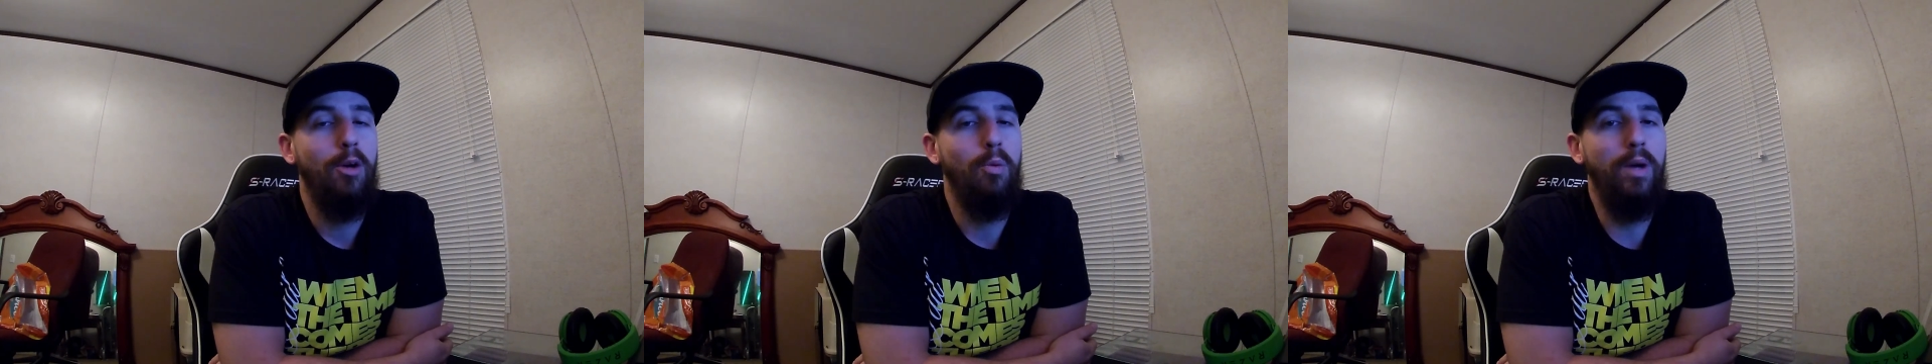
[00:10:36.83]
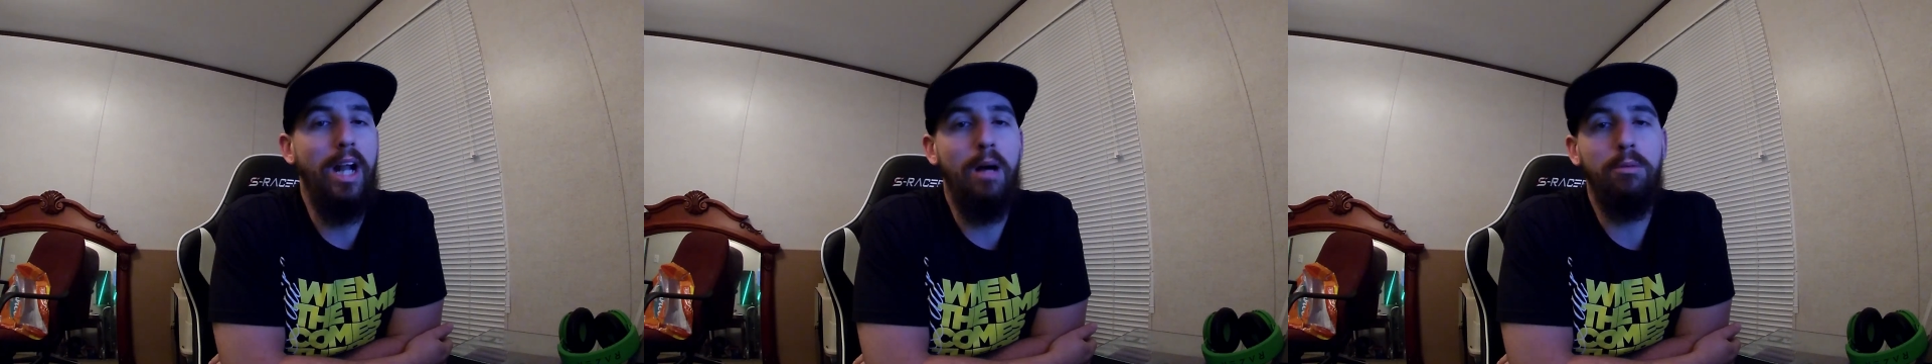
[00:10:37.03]

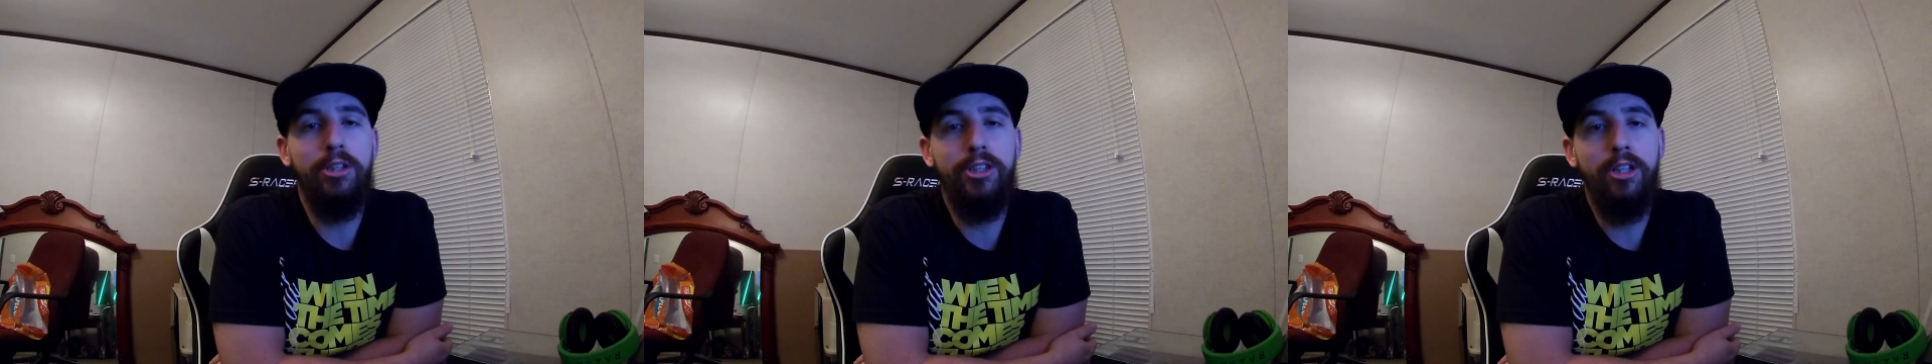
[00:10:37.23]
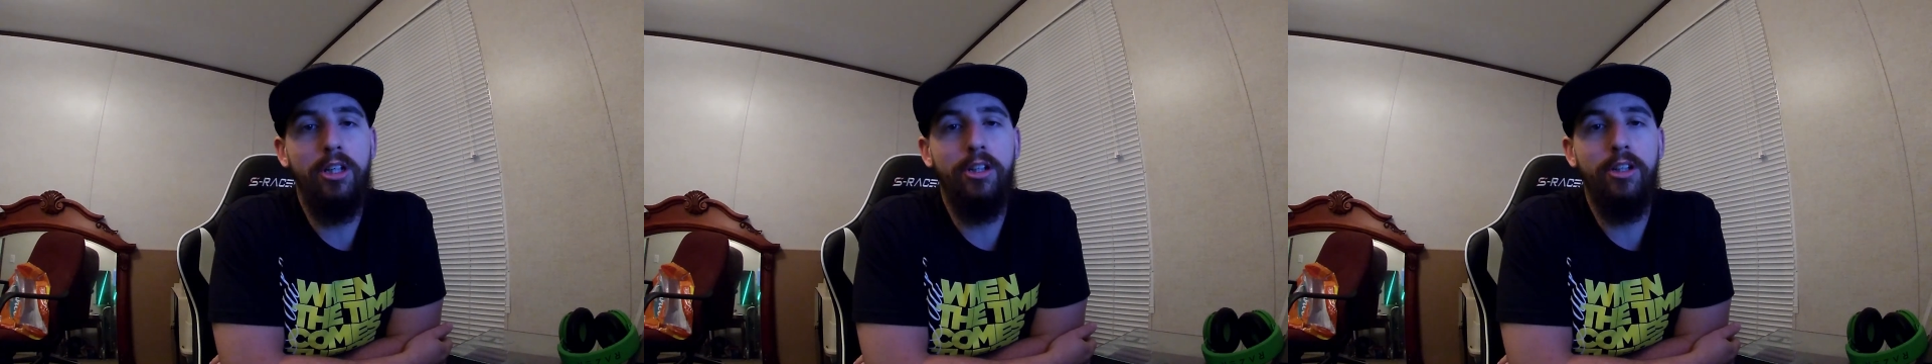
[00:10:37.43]
When I
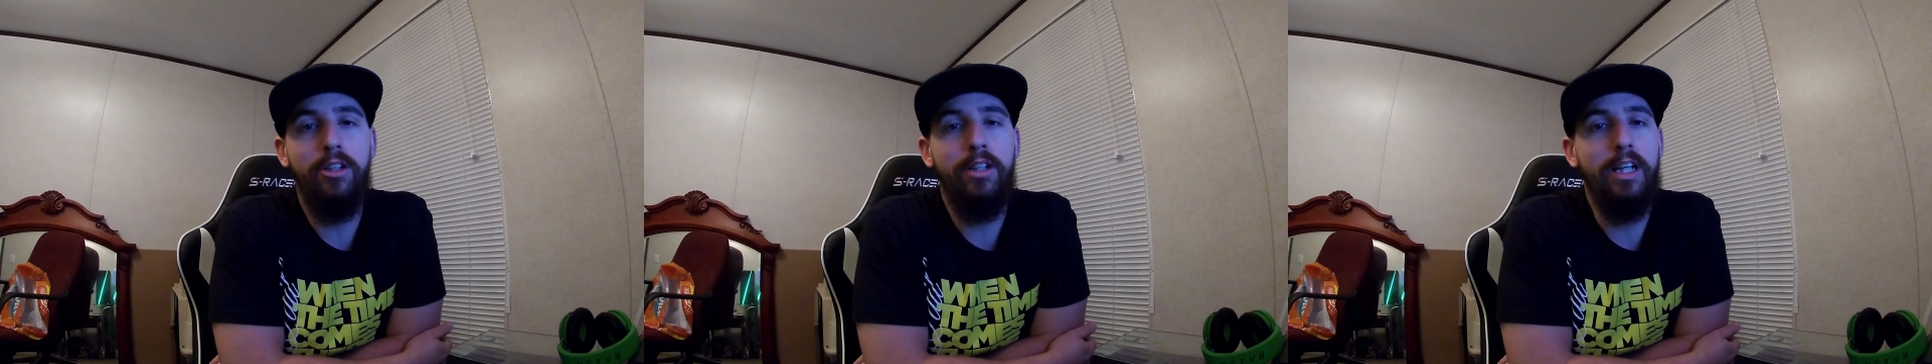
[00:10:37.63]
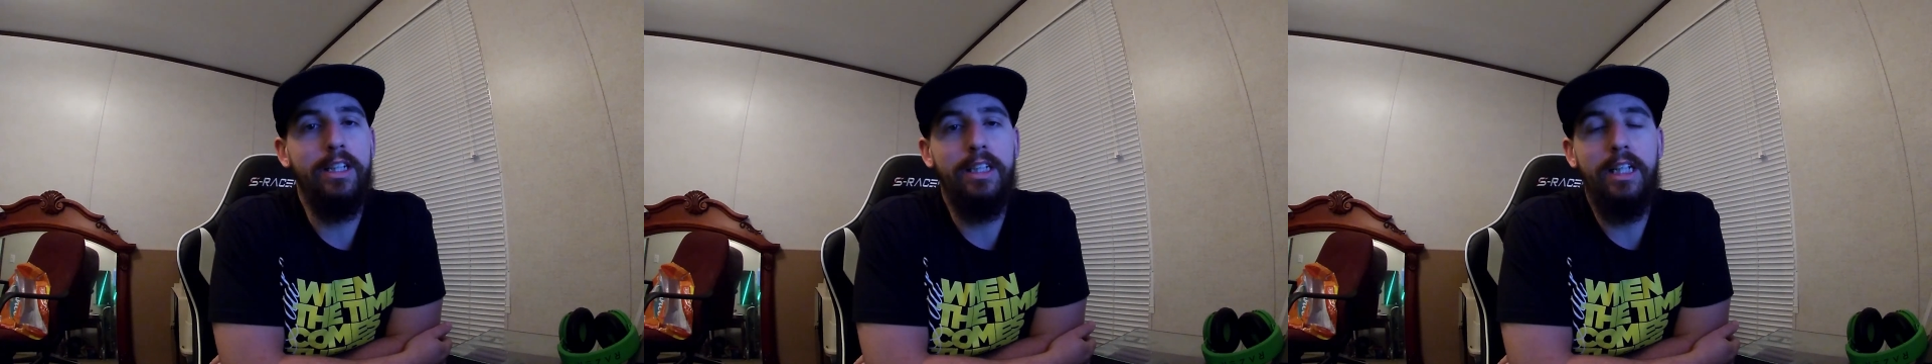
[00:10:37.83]
was
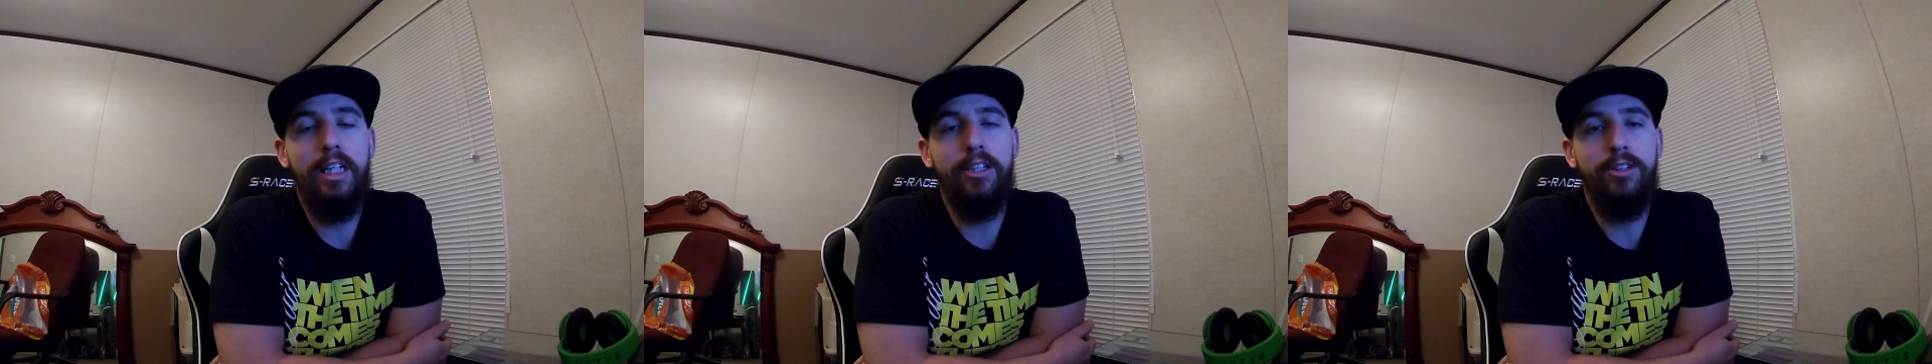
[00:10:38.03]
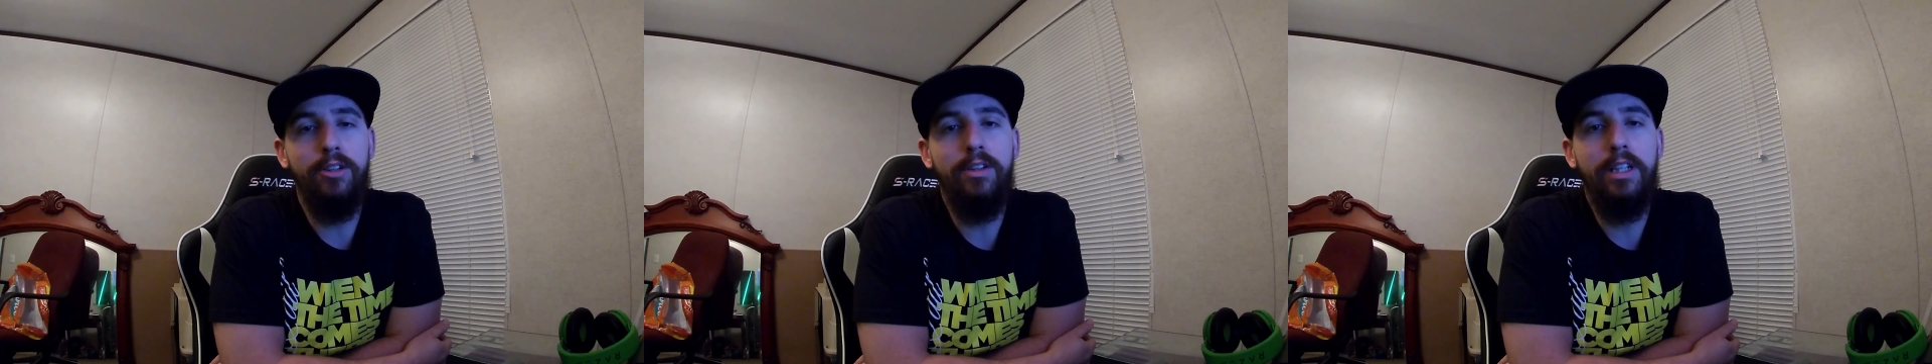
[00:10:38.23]
younger, I
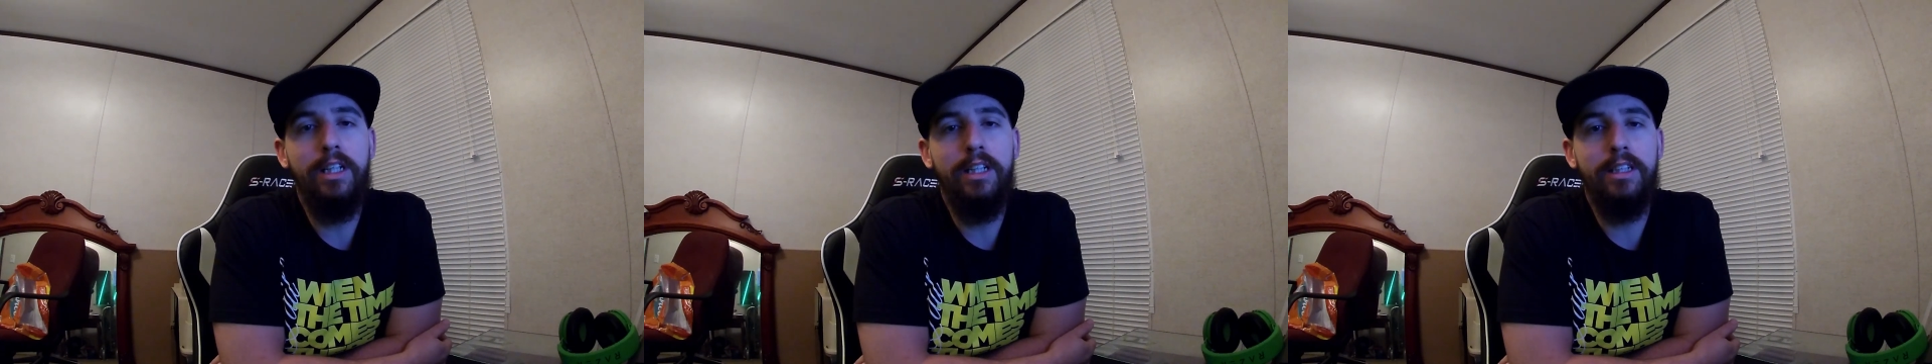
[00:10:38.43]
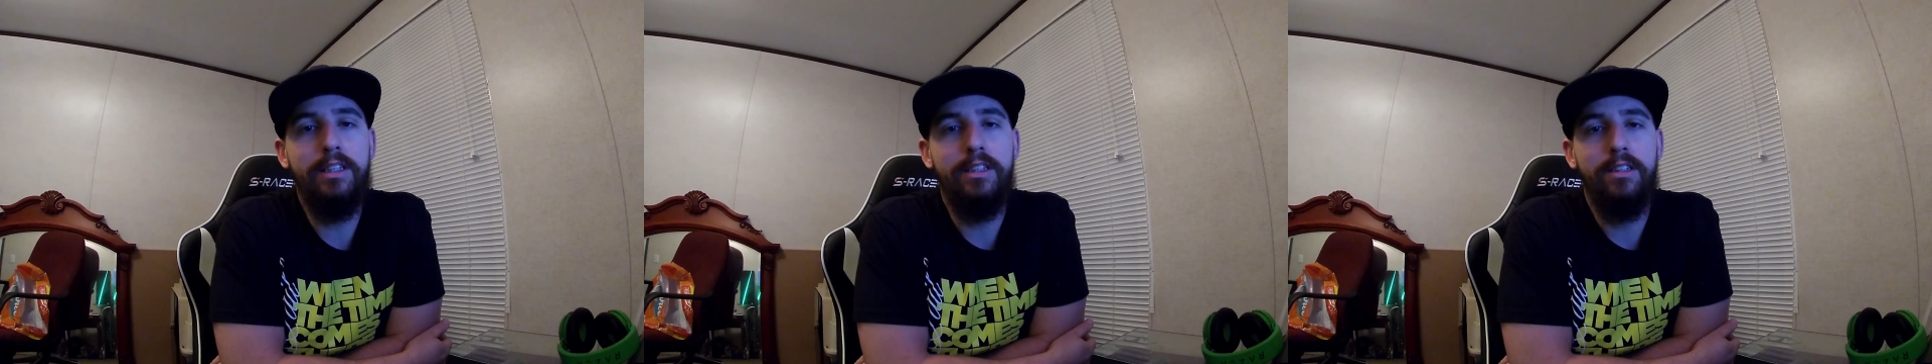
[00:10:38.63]
didn't do
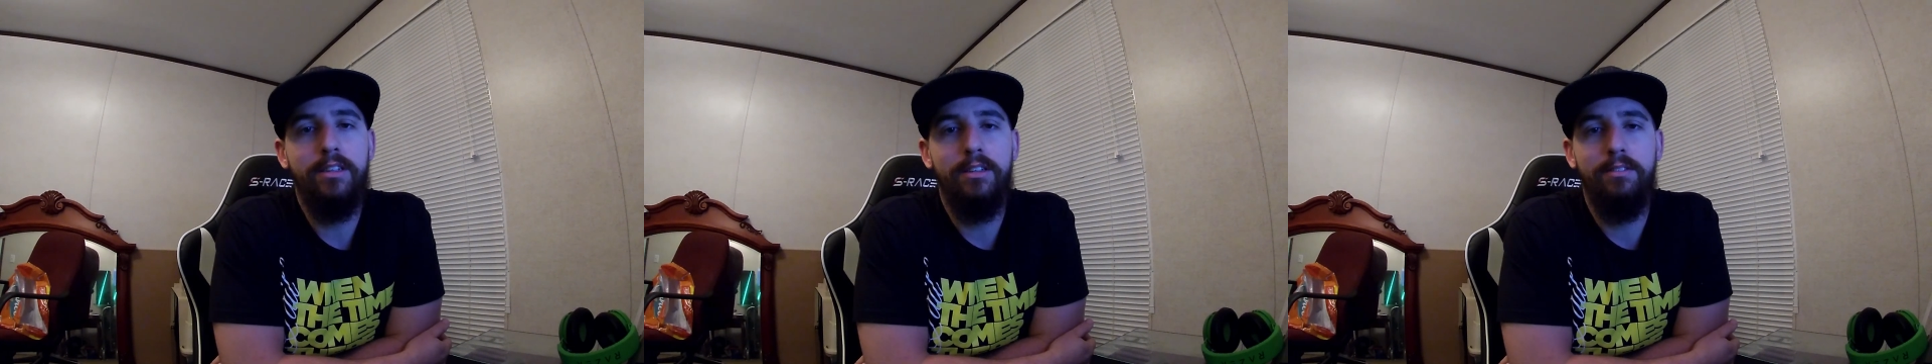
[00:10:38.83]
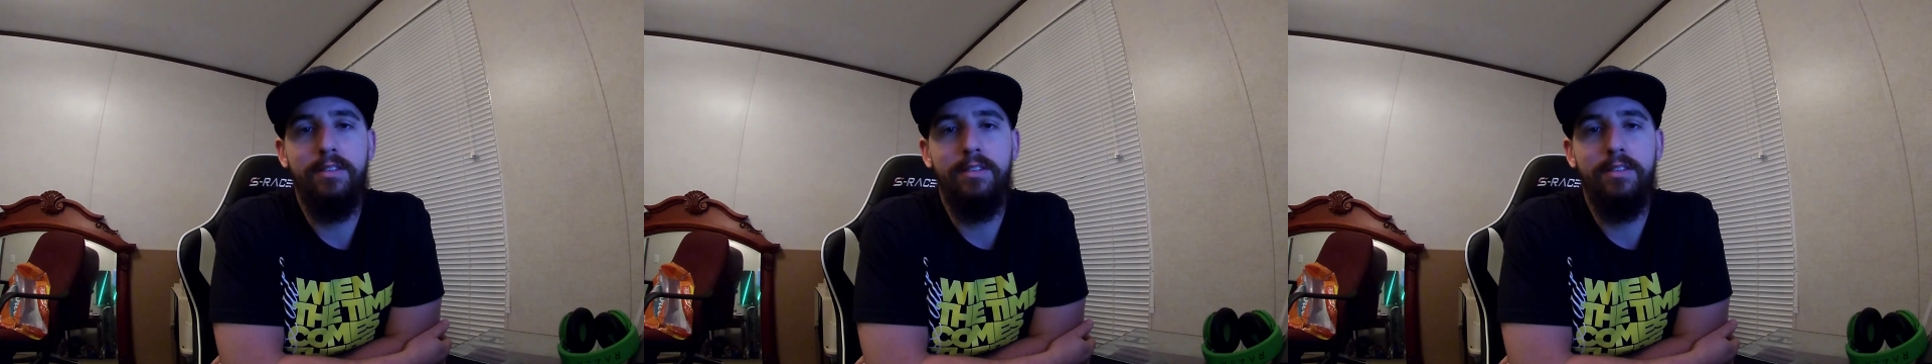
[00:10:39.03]
this